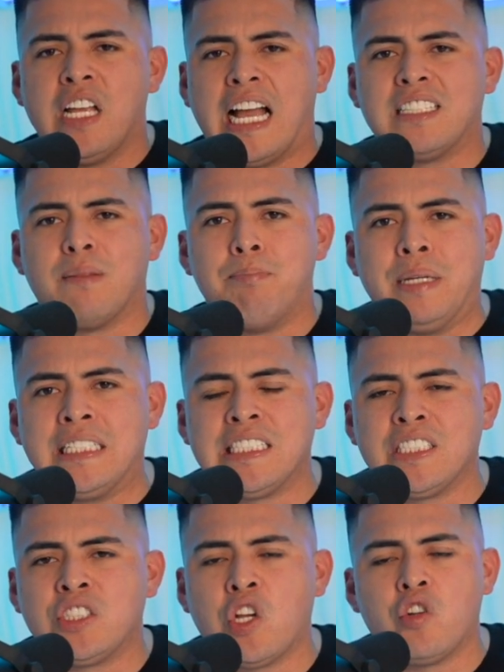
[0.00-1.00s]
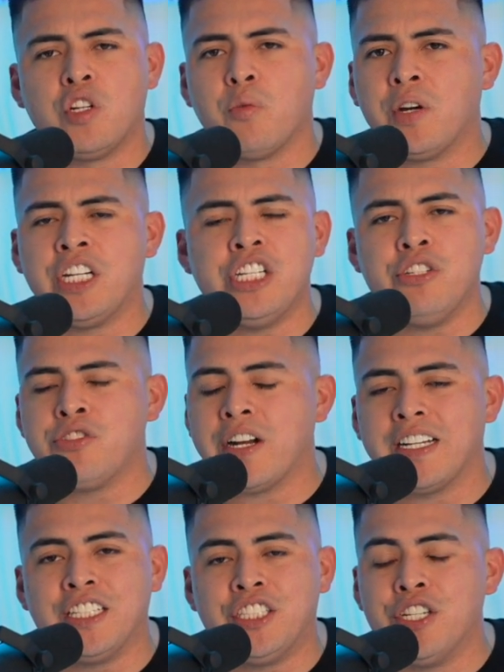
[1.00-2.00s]
as a business owner, what are you
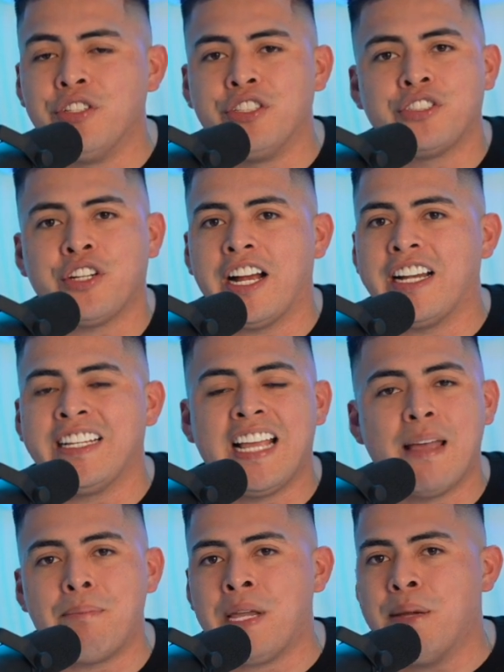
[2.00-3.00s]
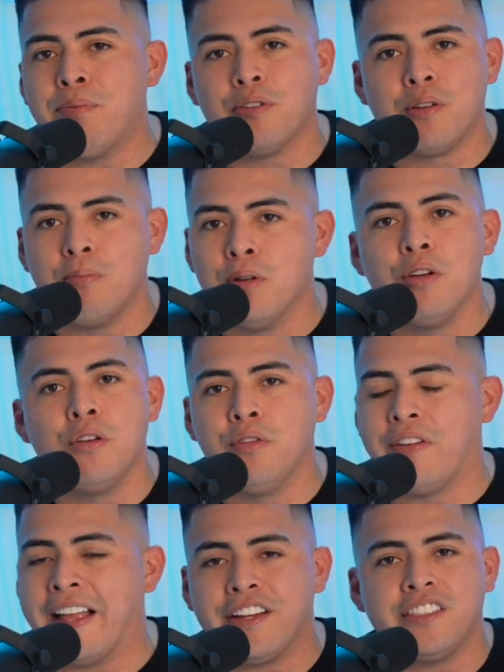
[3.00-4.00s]
trying to do? You're trying to get people to move
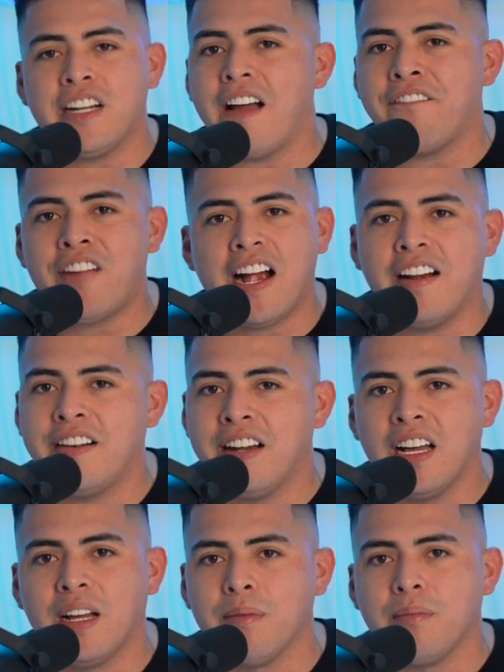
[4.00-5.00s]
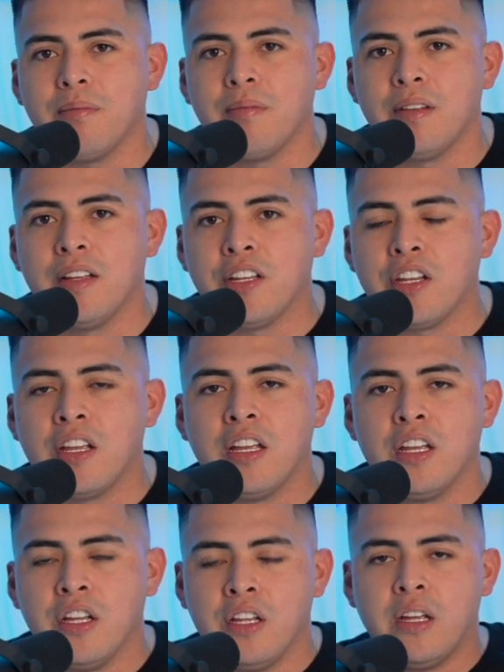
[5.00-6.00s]
and you're not fired up.
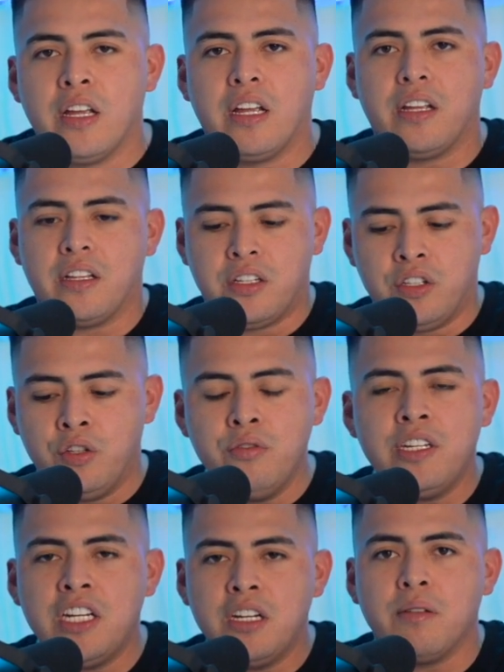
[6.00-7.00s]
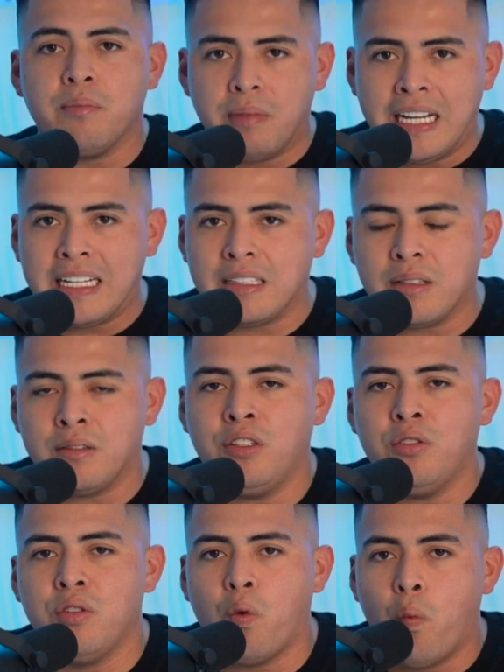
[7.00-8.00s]
You need to,
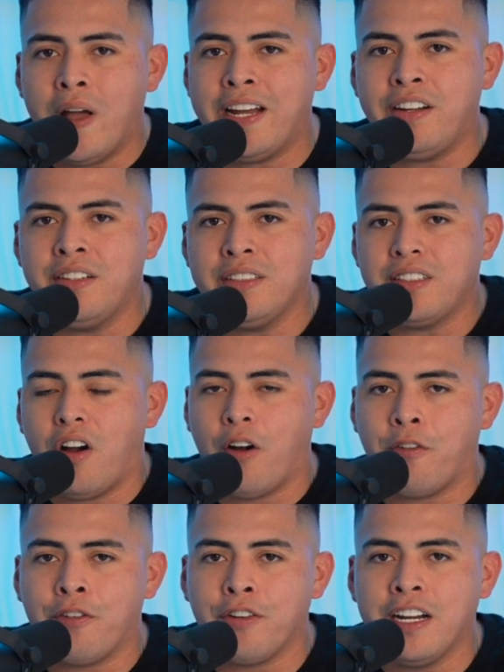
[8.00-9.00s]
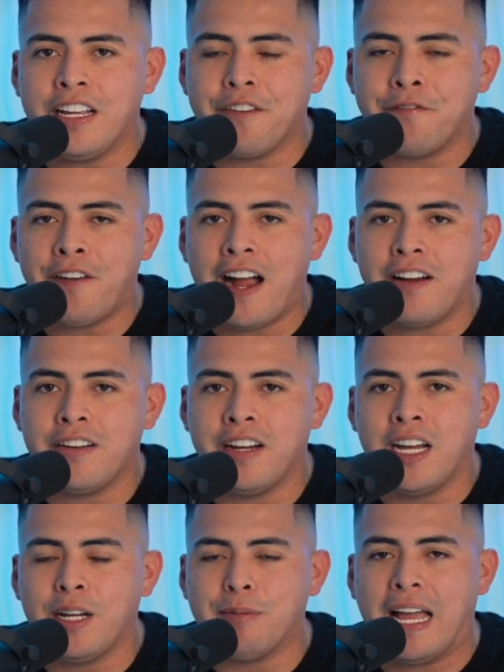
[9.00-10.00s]
dude, the winners are freaking fired
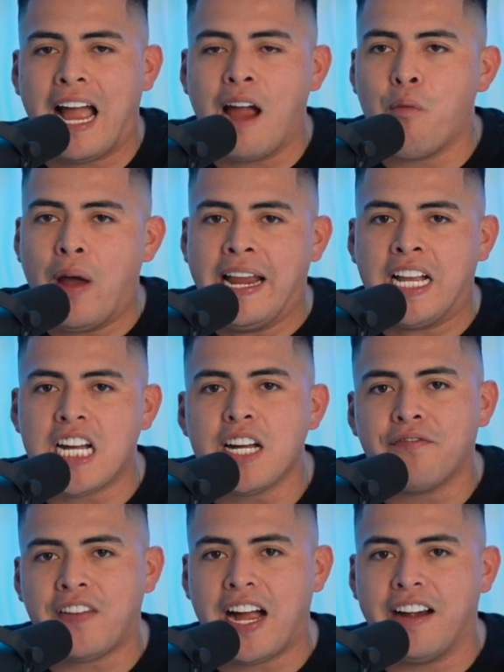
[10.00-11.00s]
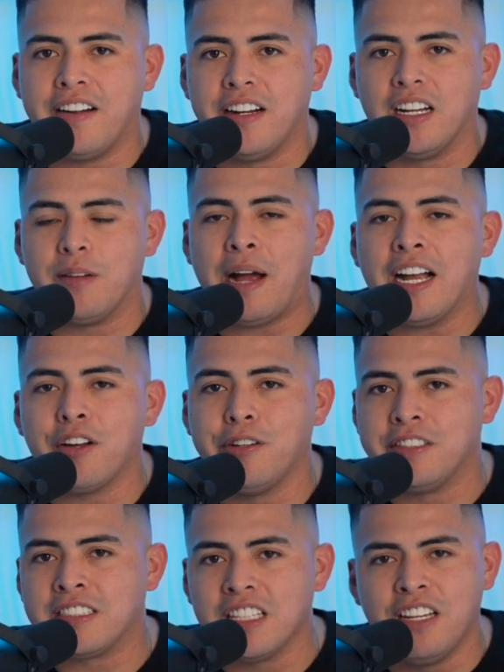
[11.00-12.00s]
up. Like, I wake up fired up. I go
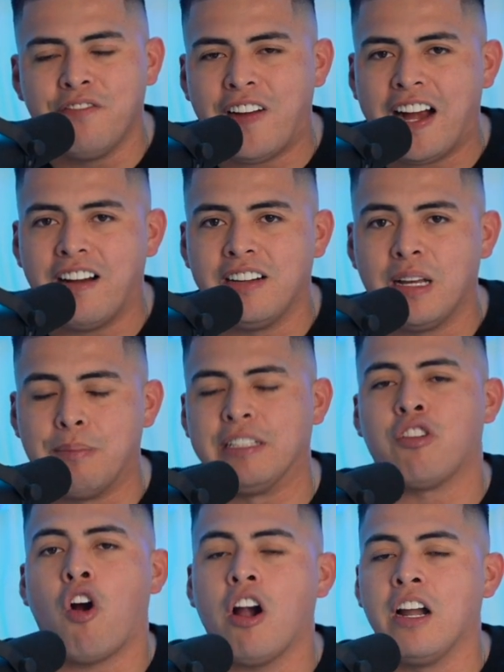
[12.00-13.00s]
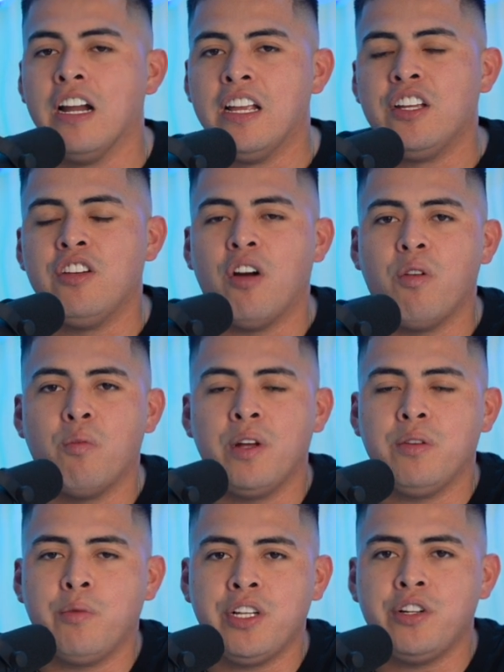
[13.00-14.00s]
to sleep fired up. It's hard.
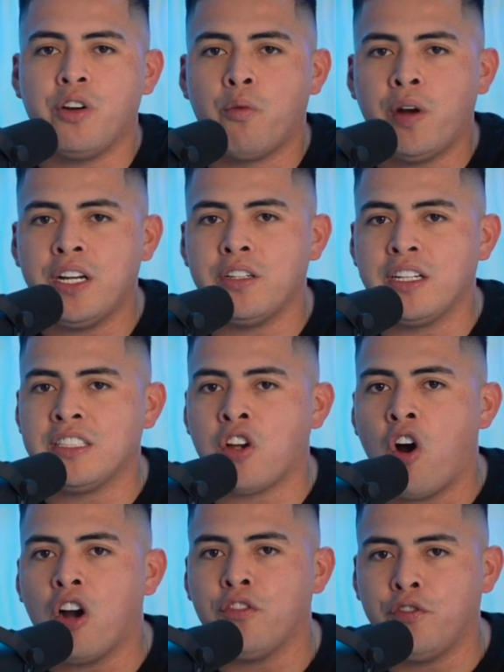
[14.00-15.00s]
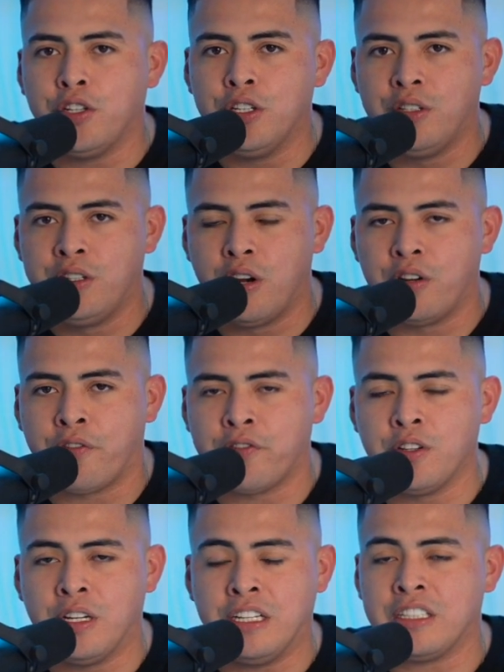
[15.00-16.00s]
When you're a winner, it's hard for you to
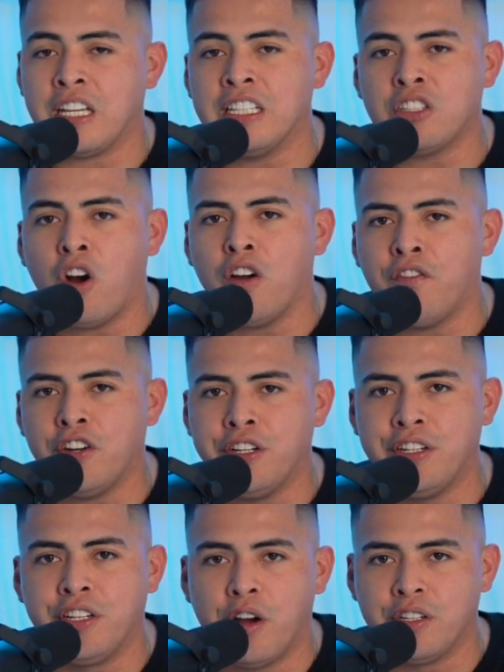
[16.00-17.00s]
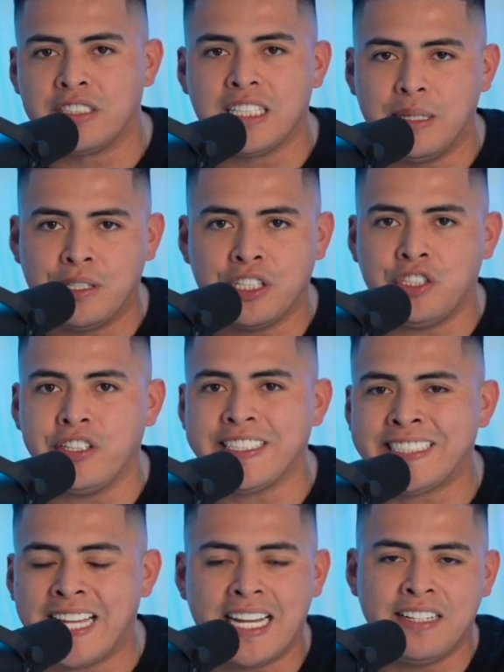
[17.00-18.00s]
it's hard for you to go to sleep, because you're
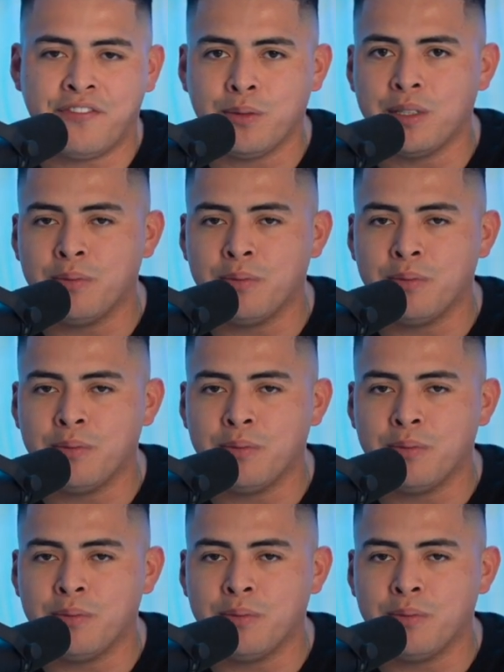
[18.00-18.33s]
excited from the